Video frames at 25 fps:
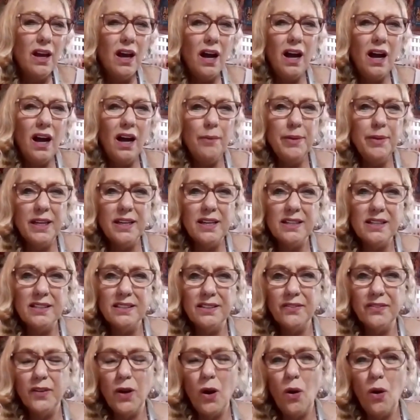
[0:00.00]
because
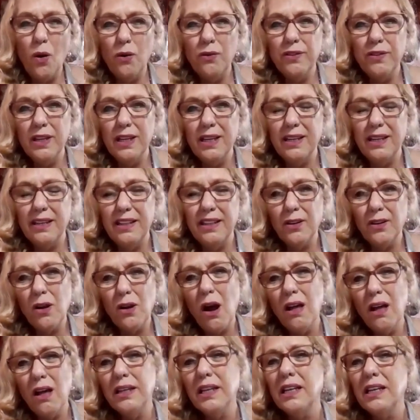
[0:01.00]
of COVID, and they're
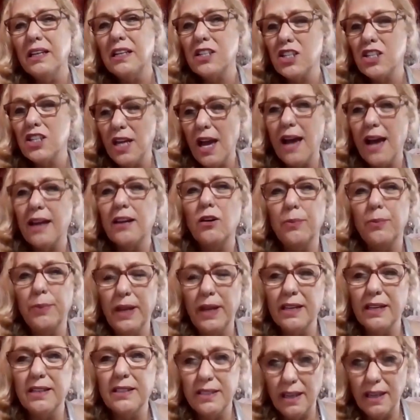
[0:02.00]
calling it a shadow
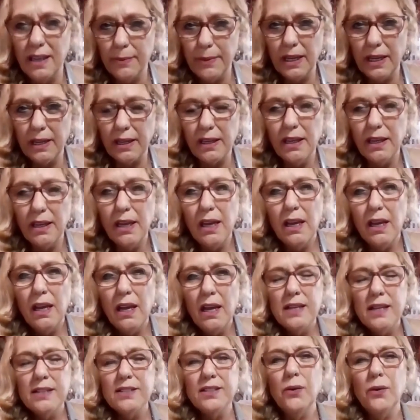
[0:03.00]
pandemic.
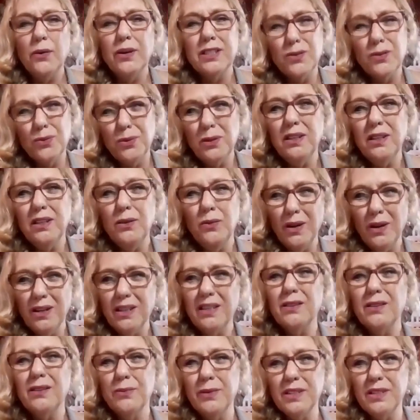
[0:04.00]
Yeah. So it's really one of
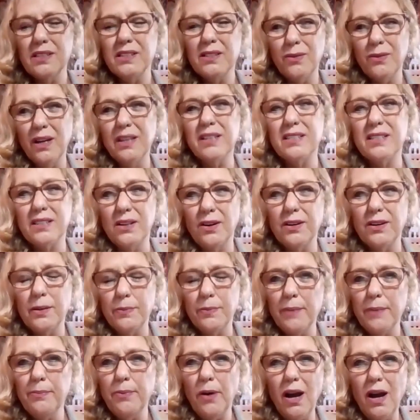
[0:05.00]
the reasons why I started
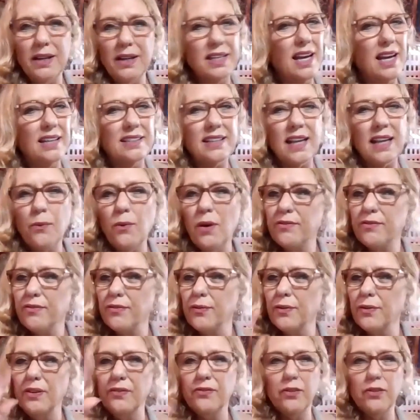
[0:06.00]
my podcast. I want
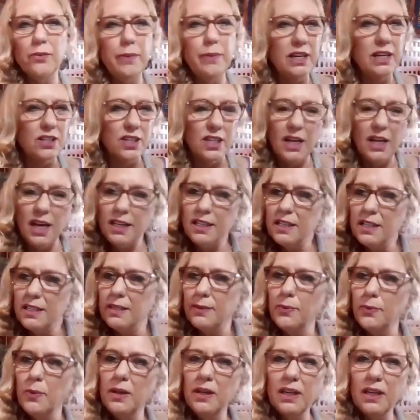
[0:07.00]
free information. I
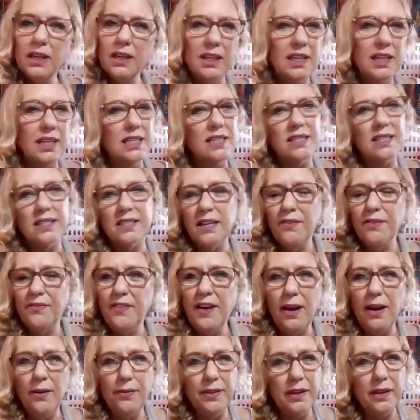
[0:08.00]
just want to get stuff
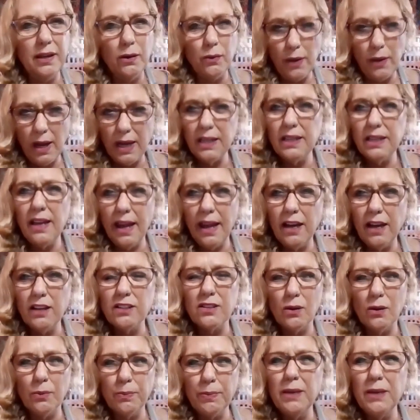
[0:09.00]
out there right now
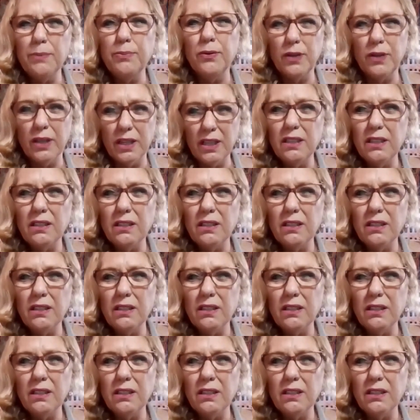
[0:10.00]
so people can